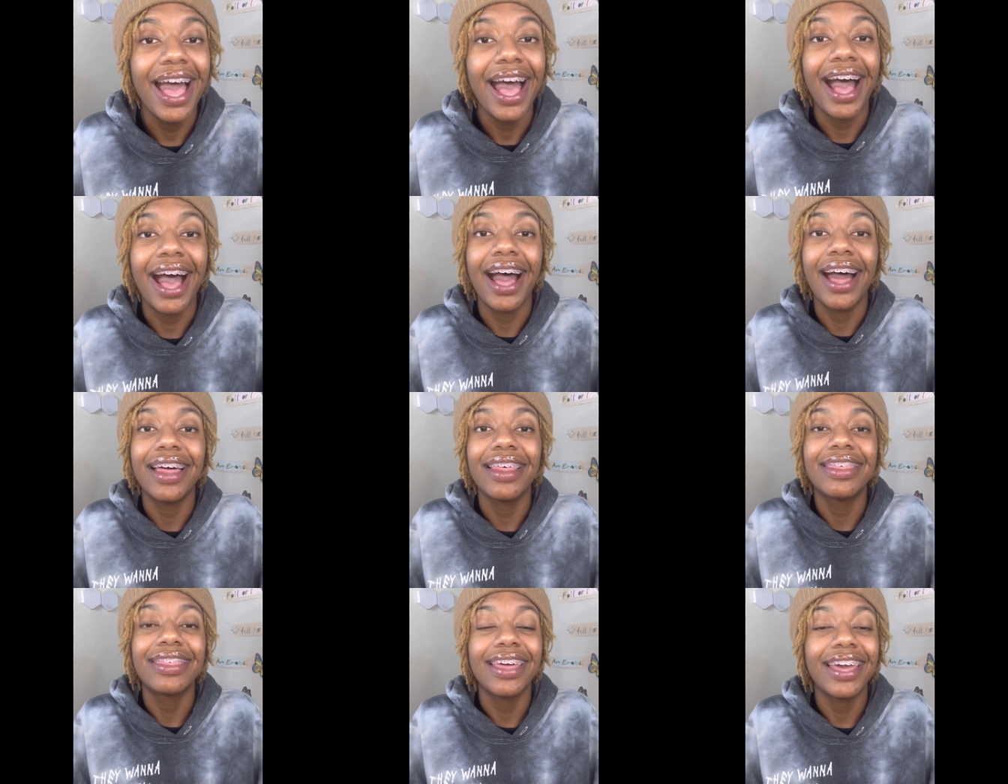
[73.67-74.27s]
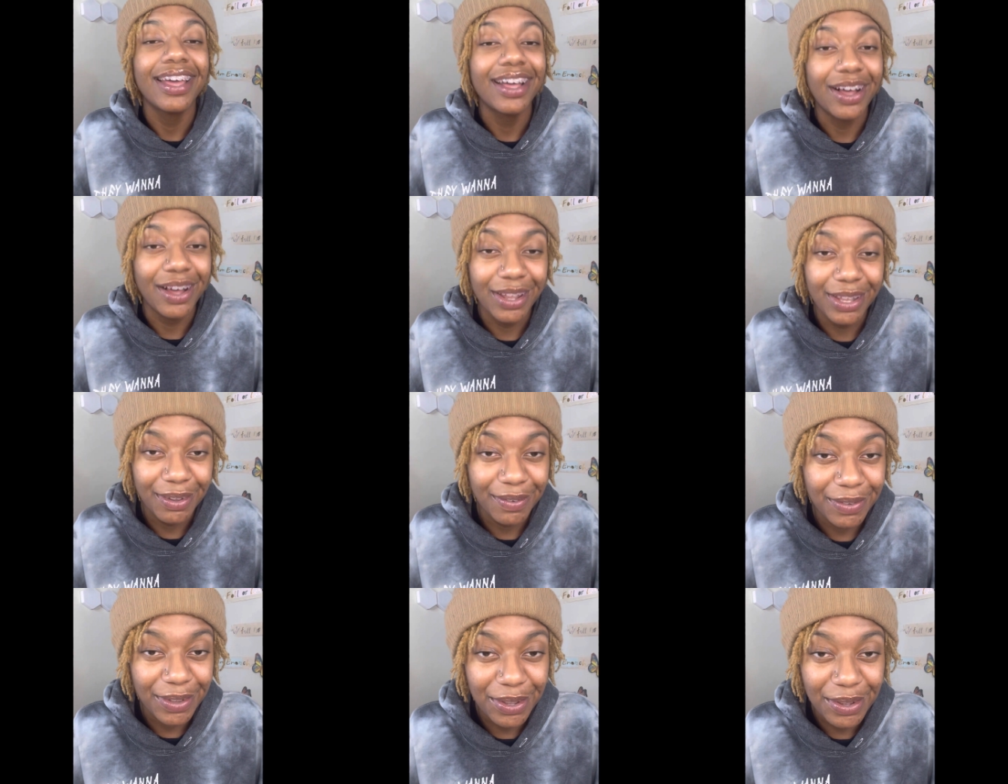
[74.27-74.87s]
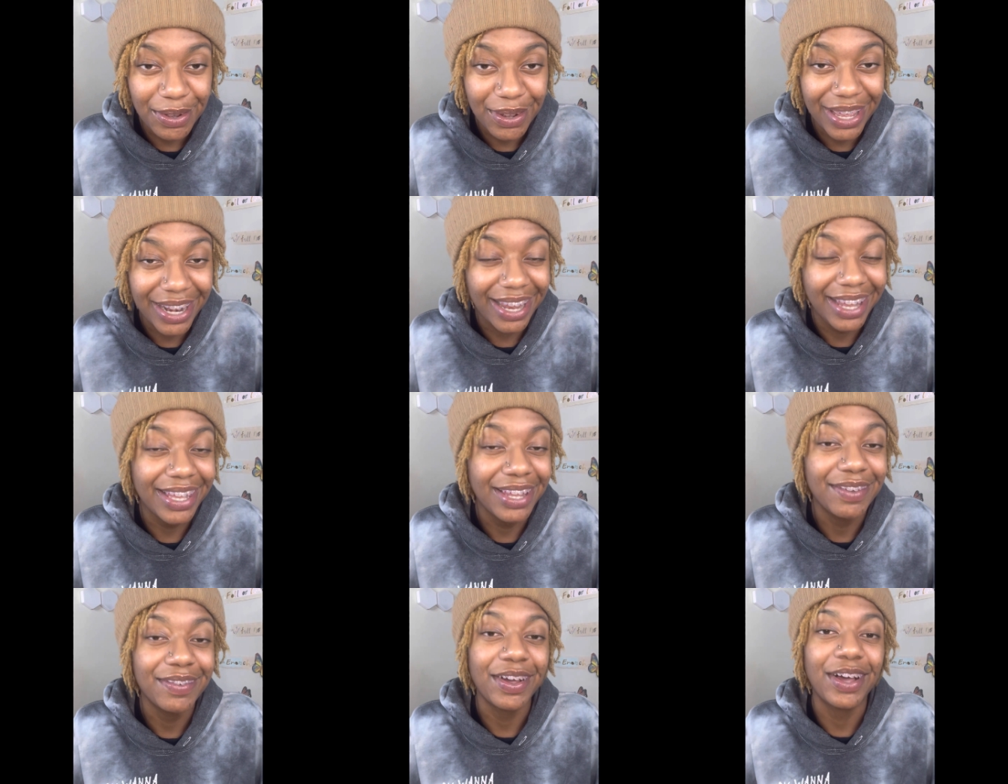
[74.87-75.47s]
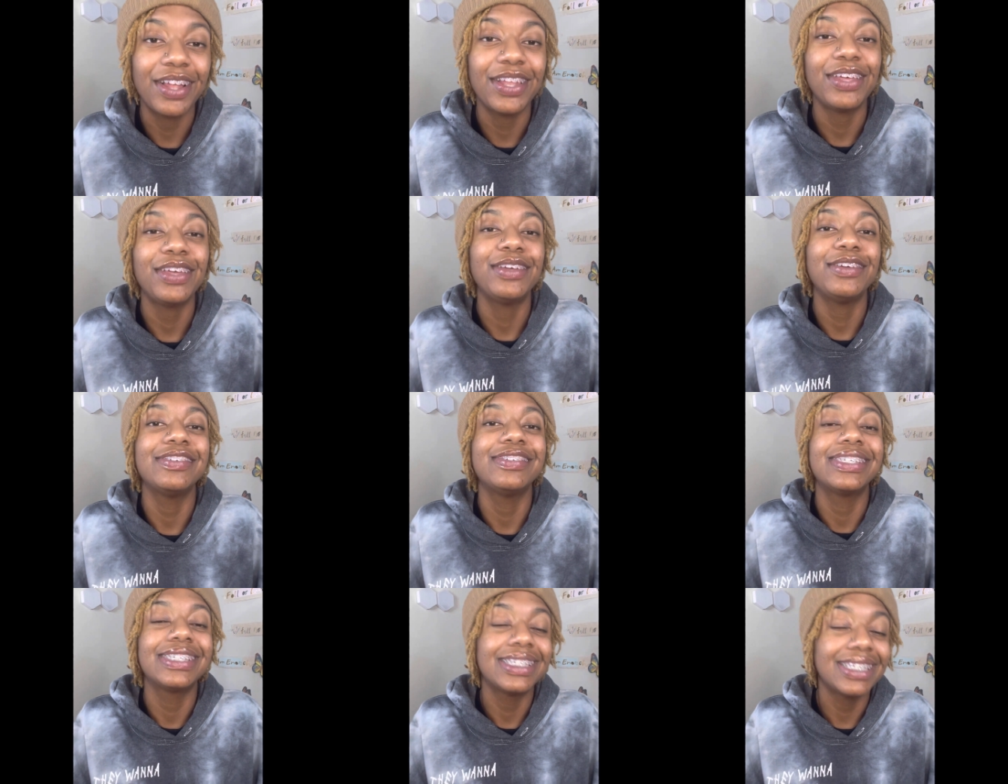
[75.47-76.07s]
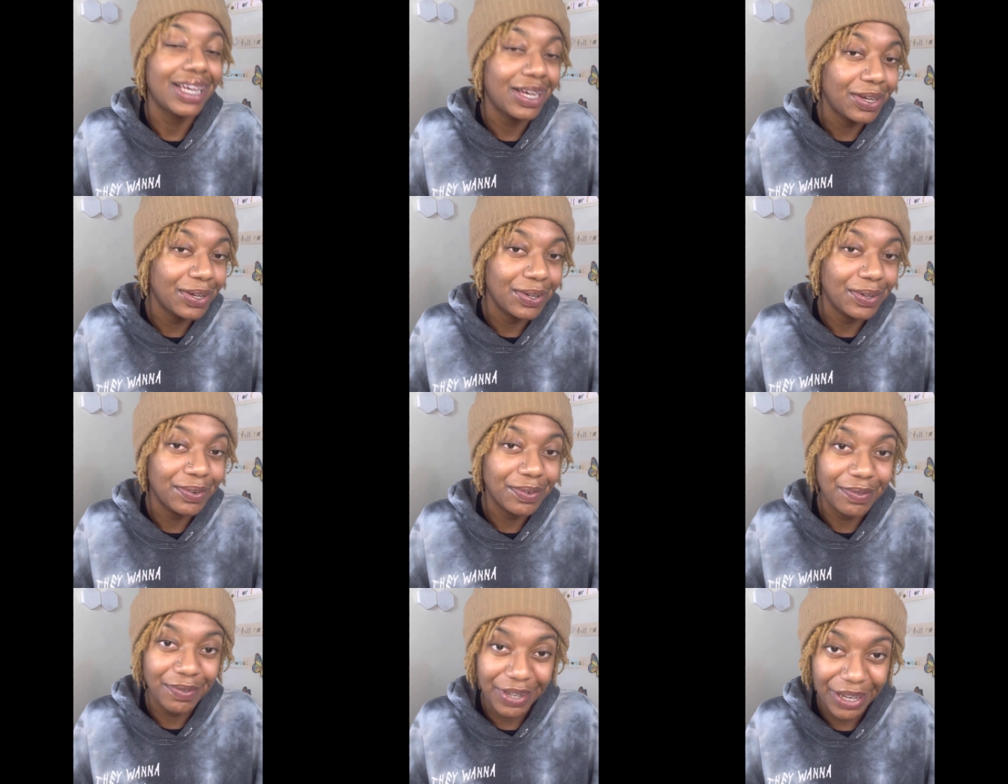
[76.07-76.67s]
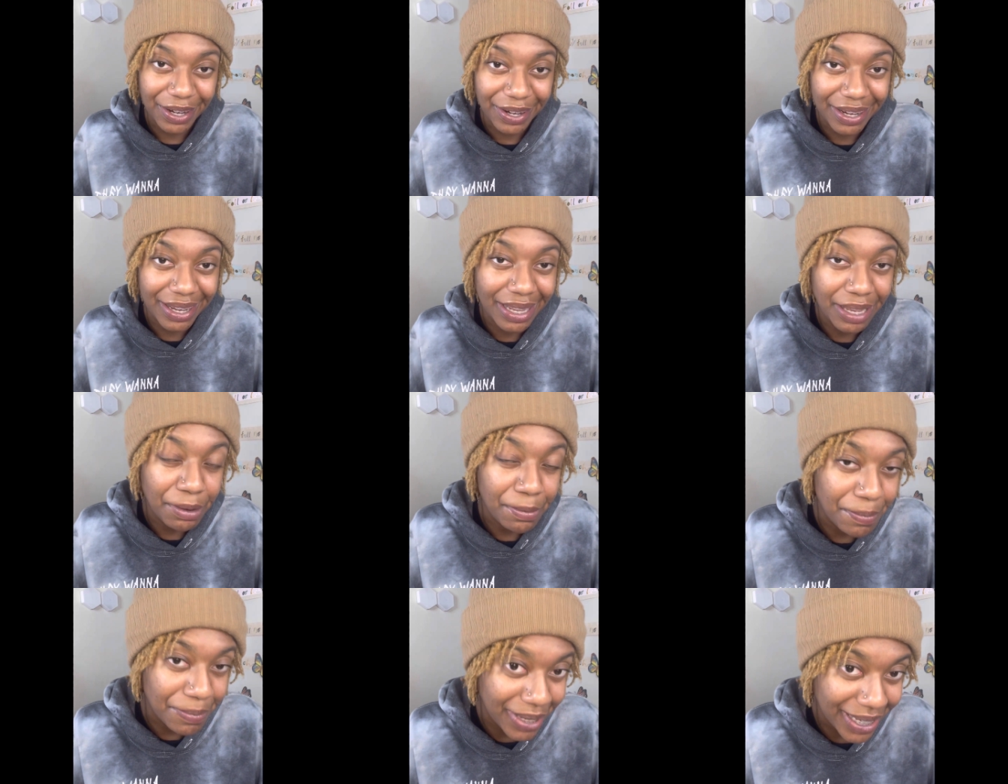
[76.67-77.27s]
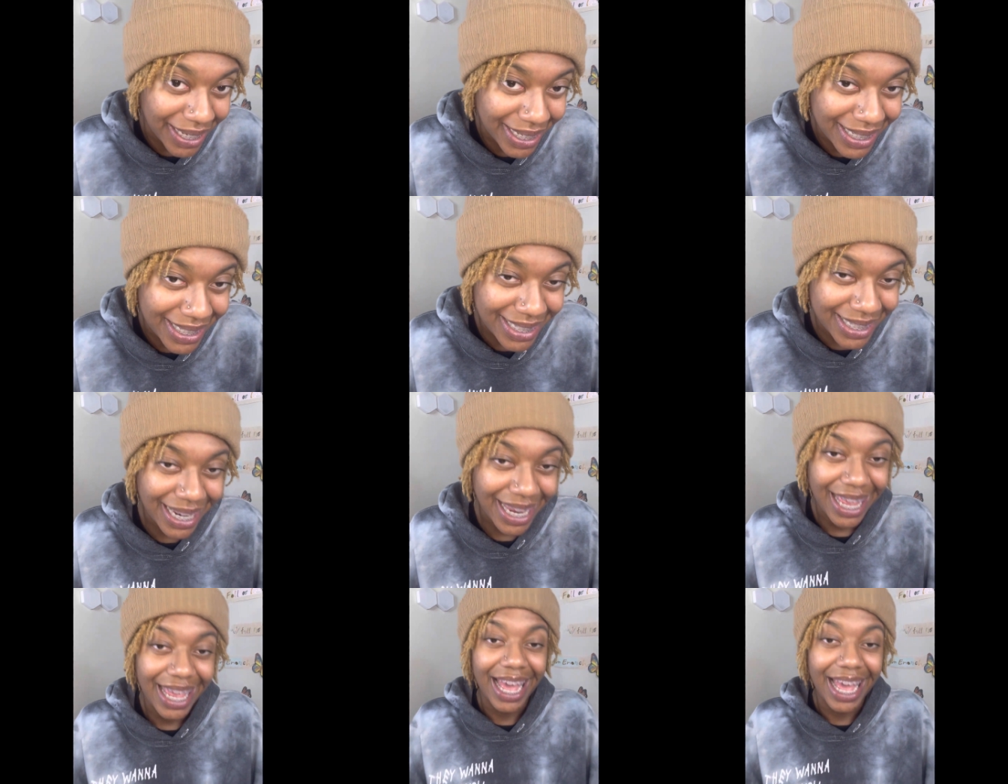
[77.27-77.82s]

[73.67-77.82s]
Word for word: I thank all of you and I love all of you so very much.